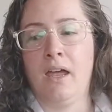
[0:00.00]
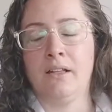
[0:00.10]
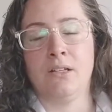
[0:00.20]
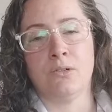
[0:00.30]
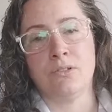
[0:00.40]

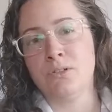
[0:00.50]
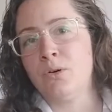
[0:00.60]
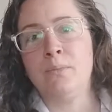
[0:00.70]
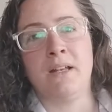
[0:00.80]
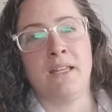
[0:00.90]
And there are
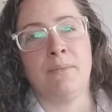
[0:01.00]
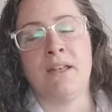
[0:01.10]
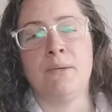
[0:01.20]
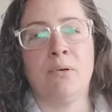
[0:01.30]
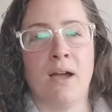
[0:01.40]
so
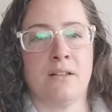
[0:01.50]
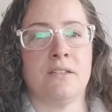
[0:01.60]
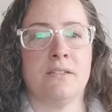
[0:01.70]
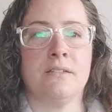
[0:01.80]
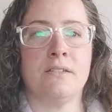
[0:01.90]
many
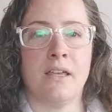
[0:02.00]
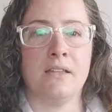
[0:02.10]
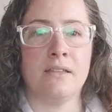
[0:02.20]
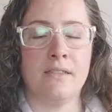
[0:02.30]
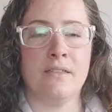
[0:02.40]
practices
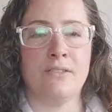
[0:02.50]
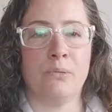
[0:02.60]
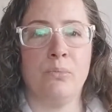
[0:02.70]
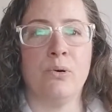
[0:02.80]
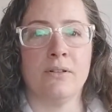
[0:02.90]
that
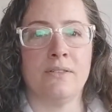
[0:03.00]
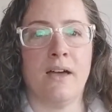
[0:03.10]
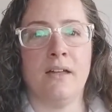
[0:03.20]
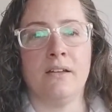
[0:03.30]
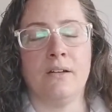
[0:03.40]
support
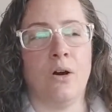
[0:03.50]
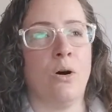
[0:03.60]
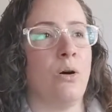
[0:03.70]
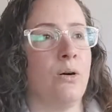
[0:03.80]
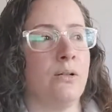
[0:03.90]
that in
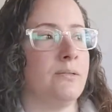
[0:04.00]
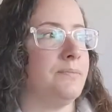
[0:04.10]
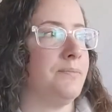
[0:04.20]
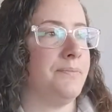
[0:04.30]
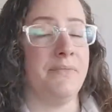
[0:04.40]
all
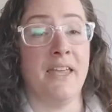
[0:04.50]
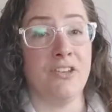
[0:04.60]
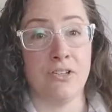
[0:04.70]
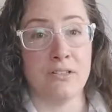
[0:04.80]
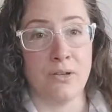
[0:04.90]

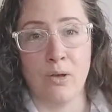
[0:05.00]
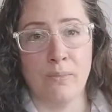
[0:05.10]
nations, all